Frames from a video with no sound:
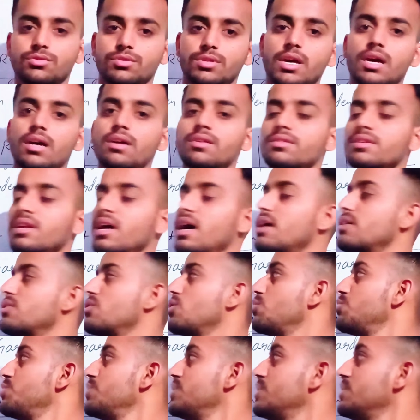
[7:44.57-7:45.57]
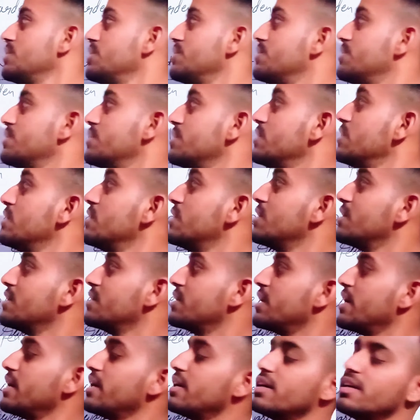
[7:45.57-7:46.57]
next our topic is
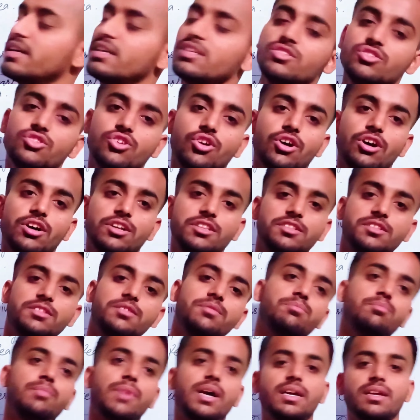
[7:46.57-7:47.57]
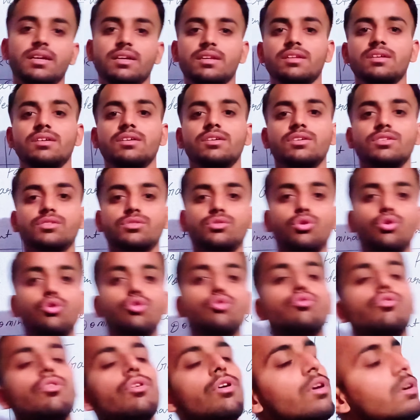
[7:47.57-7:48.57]
Gregor John Mendel. So
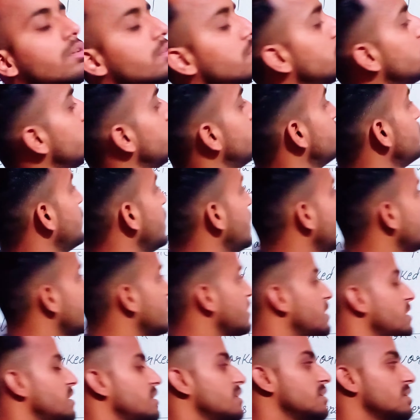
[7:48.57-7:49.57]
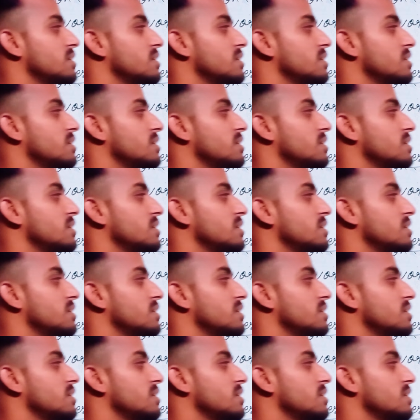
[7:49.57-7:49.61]
who was Mendel?